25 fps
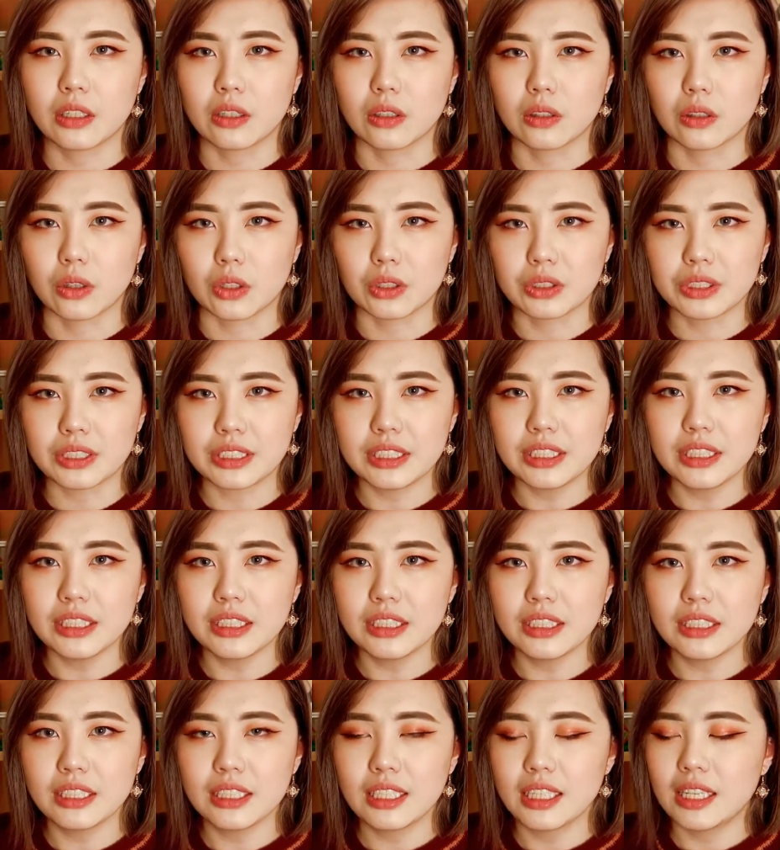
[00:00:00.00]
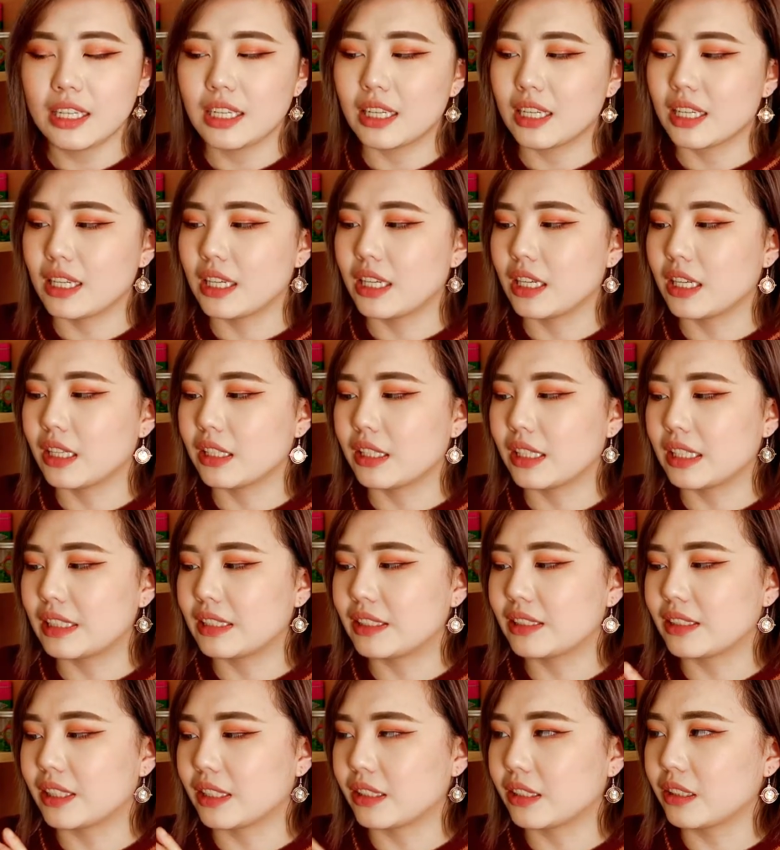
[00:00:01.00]
glossy, and they
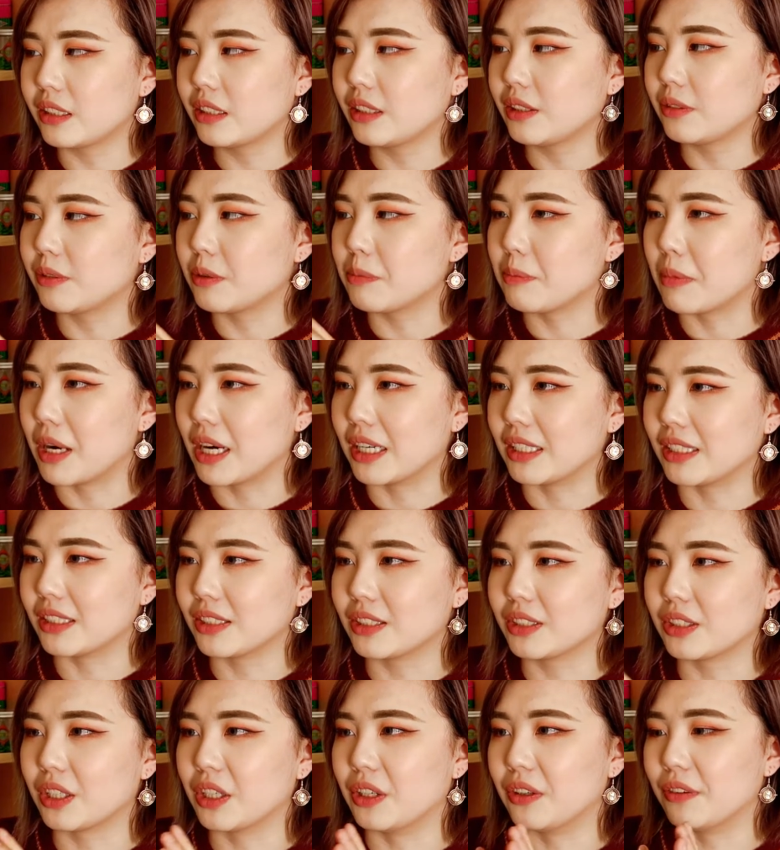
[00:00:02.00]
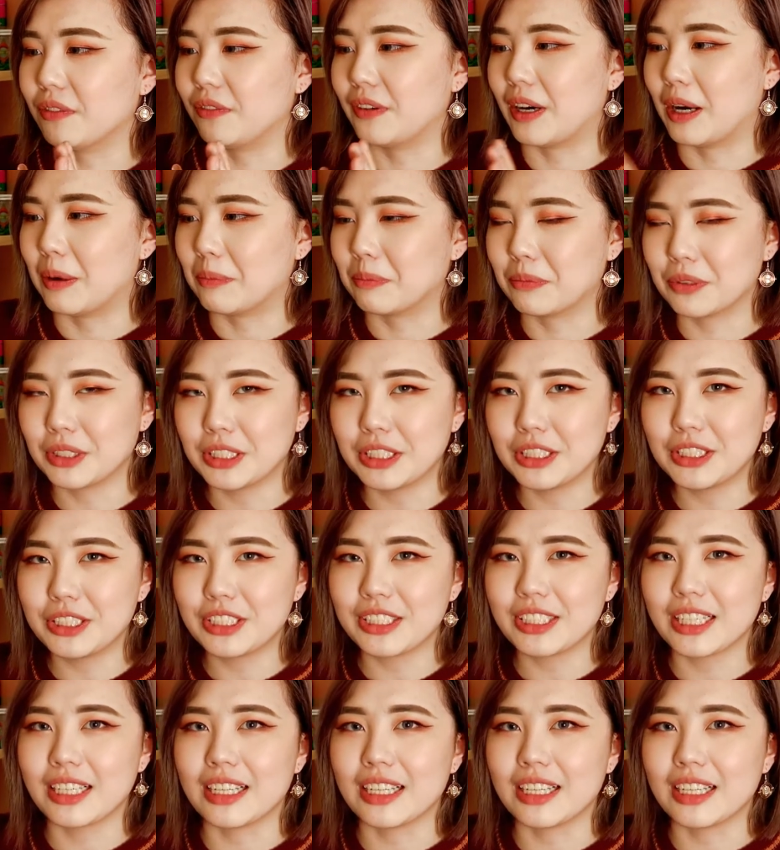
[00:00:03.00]
subtly remind us of Umbridge